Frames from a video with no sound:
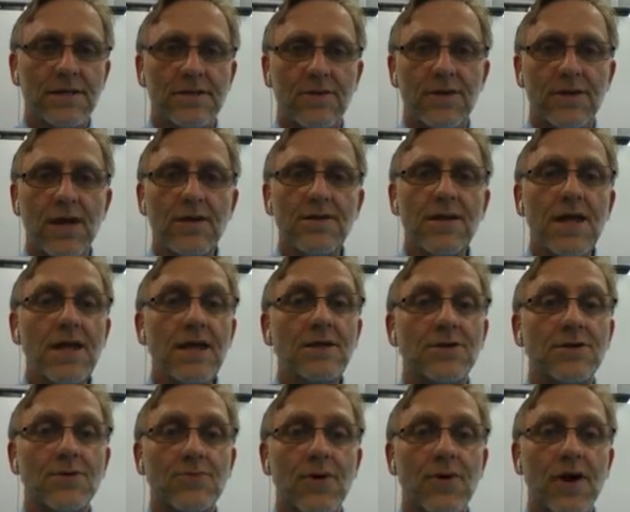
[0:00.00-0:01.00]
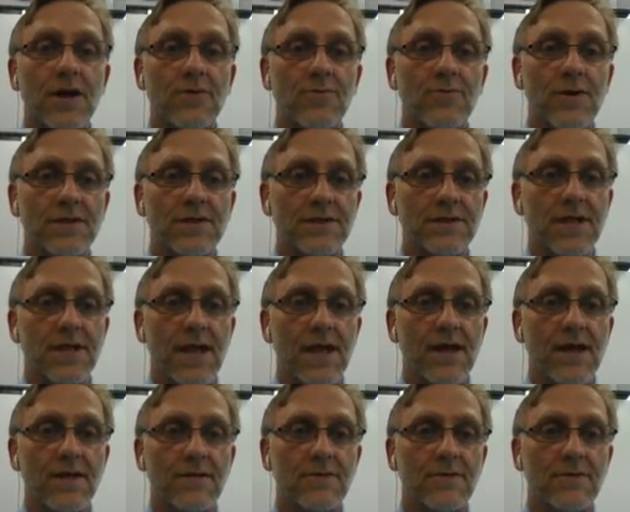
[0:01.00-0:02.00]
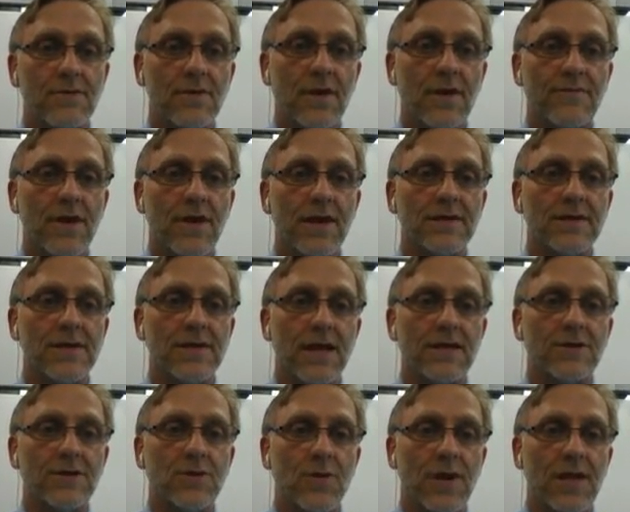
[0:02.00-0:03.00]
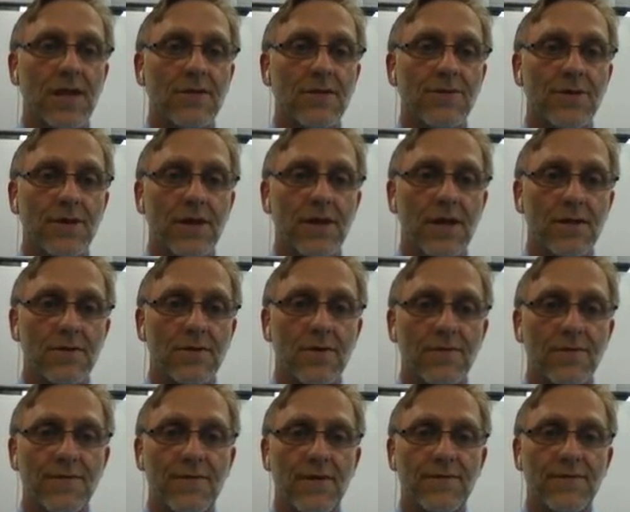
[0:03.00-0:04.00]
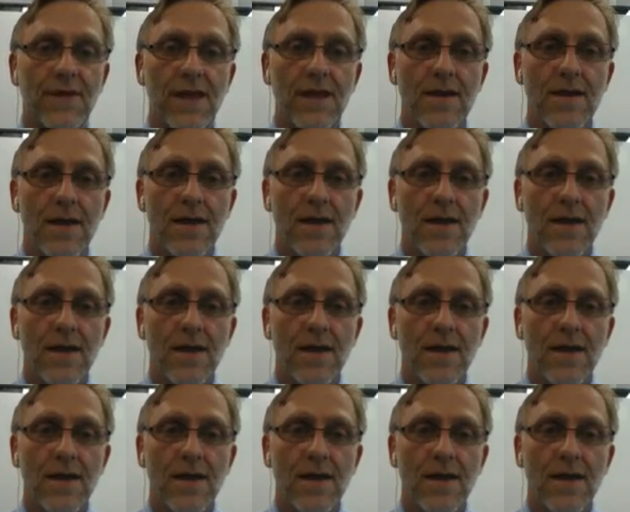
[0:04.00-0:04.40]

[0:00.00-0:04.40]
So I don't need to write a reason down. All I've done is added 20 and 30 and got 50.